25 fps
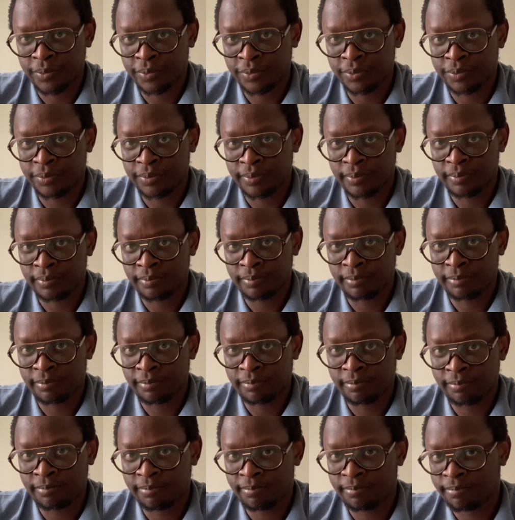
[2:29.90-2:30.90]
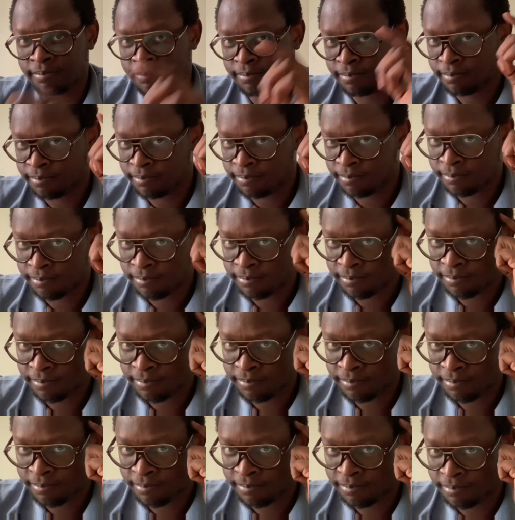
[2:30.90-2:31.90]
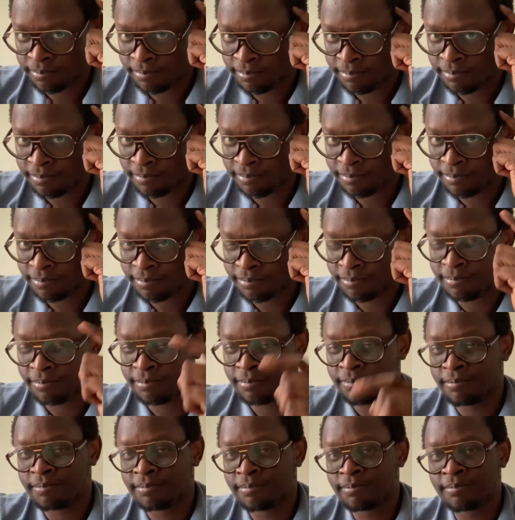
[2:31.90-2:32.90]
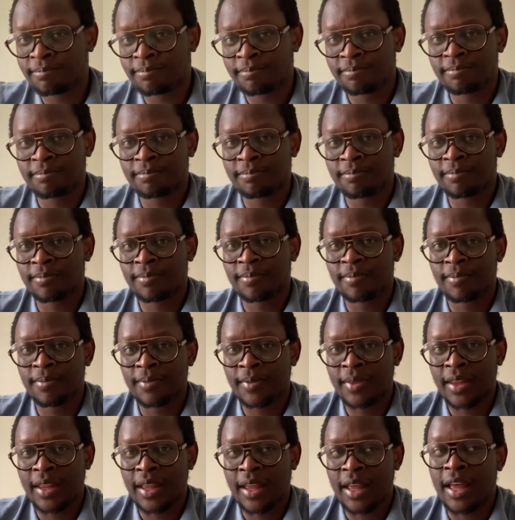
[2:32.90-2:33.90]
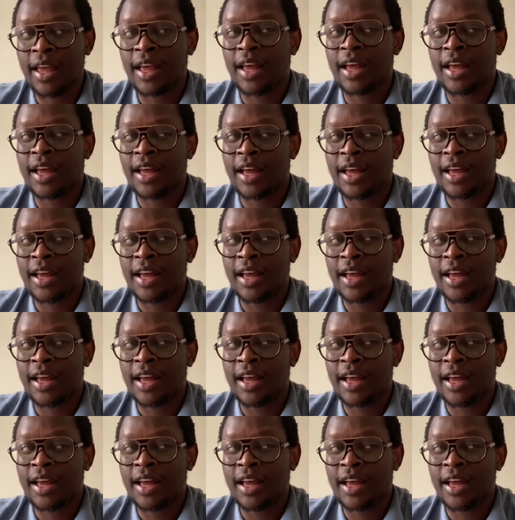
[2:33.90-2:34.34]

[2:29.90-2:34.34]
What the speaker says: Nothing is said.